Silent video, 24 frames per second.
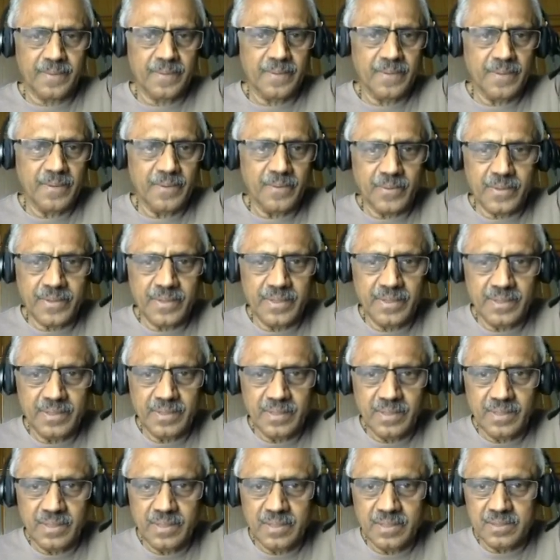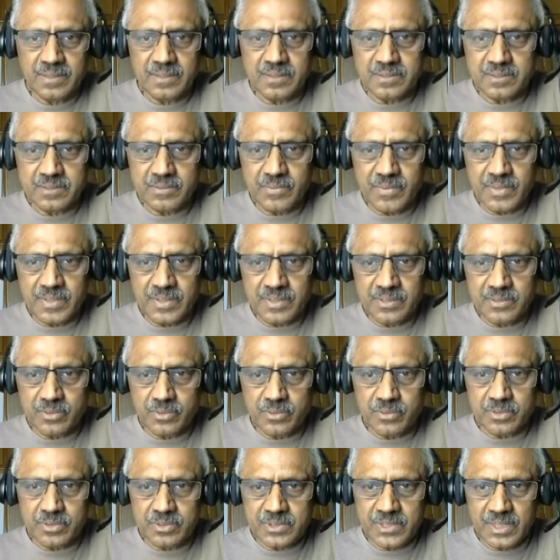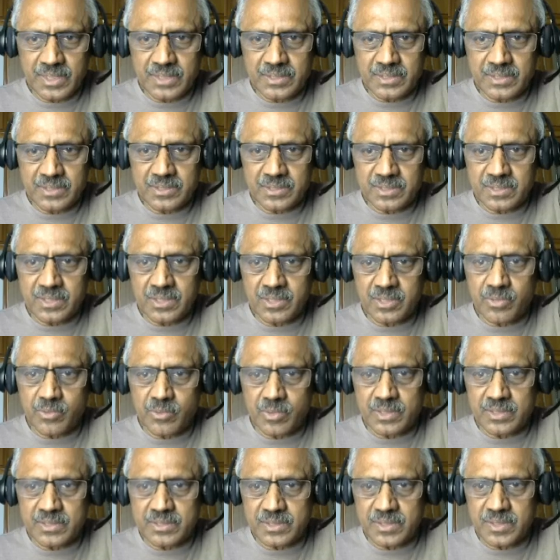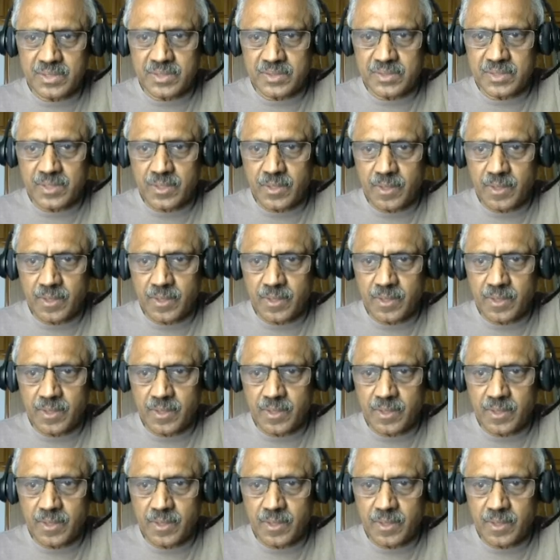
Okay, it is very easy to check. This is an equivalence relation.